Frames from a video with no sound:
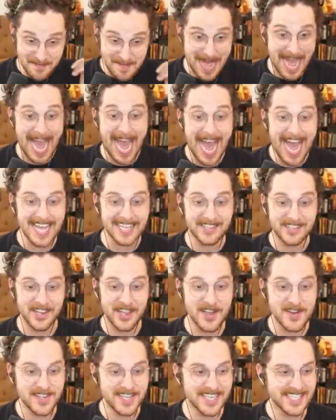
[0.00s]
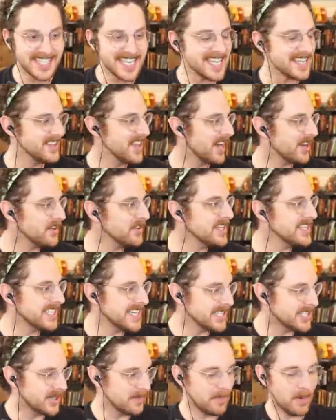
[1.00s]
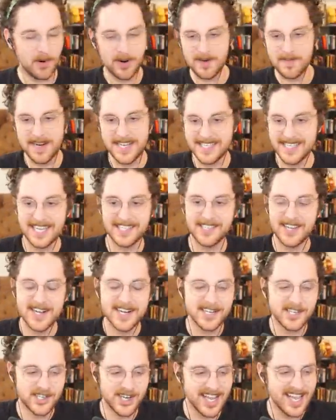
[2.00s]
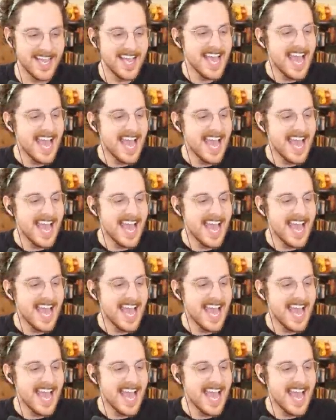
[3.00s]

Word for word: mad, dude, because he not only did he support him, but he's not talking shit.